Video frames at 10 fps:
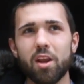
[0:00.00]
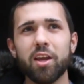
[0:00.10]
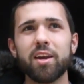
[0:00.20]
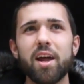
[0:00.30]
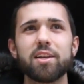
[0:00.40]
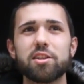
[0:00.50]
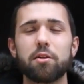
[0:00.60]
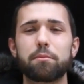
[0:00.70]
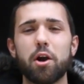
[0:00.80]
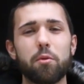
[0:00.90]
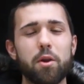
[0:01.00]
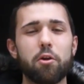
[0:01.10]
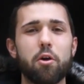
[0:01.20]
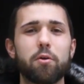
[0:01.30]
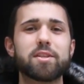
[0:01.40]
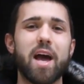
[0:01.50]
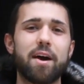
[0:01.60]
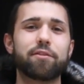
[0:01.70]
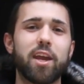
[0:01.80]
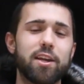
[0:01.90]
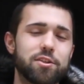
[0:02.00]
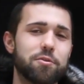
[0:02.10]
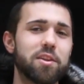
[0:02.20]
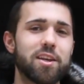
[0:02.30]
Get a nice little burn. We don't always advocate doing